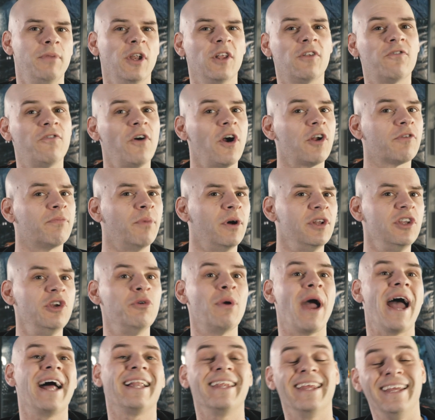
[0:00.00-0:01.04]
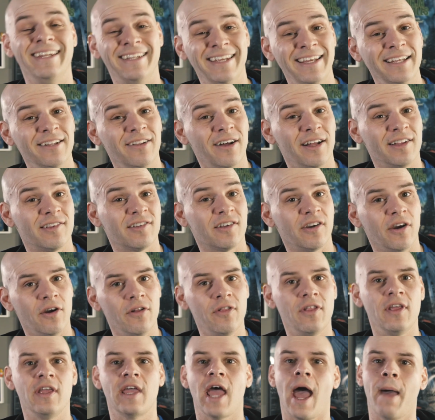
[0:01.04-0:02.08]
But as far as my new LED lights go,
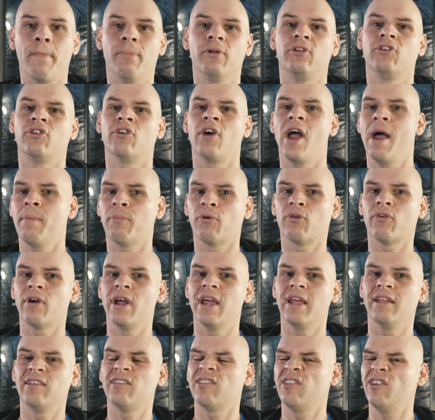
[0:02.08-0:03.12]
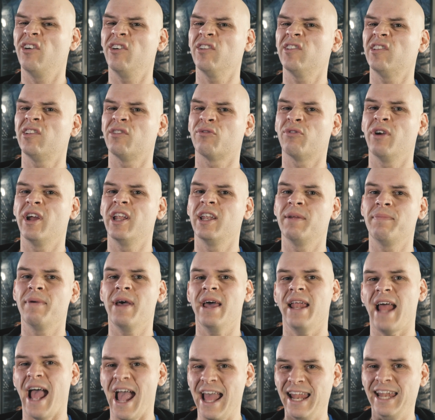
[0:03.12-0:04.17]
the Aperture Amarans cost around
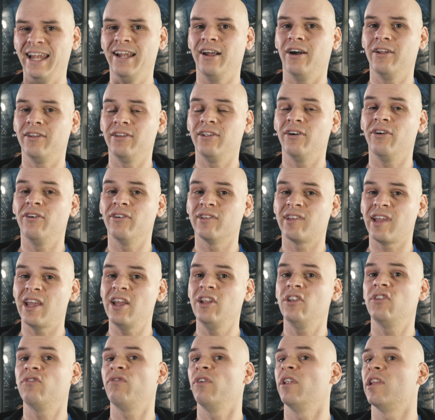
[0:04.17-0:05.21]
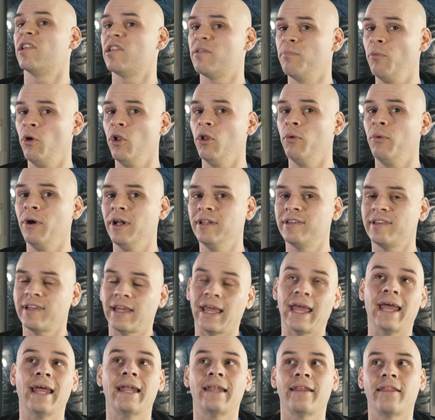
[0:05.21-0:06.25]
about $89 each for the smaller ones
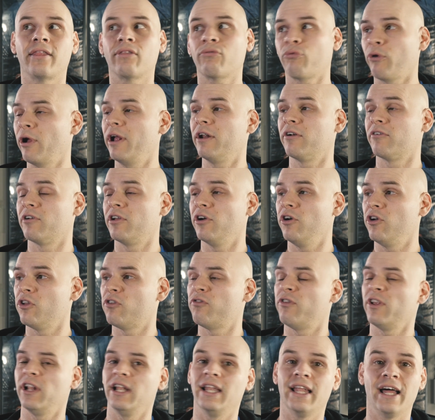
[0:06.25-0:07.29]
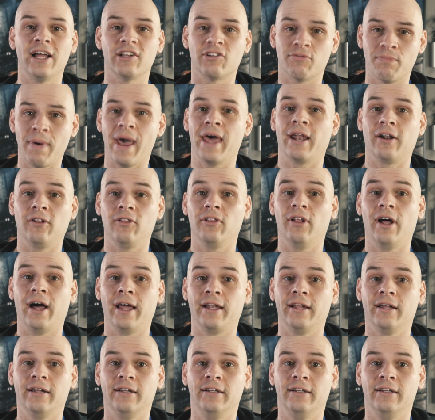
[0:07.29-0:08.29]
and $300 for the large panel light.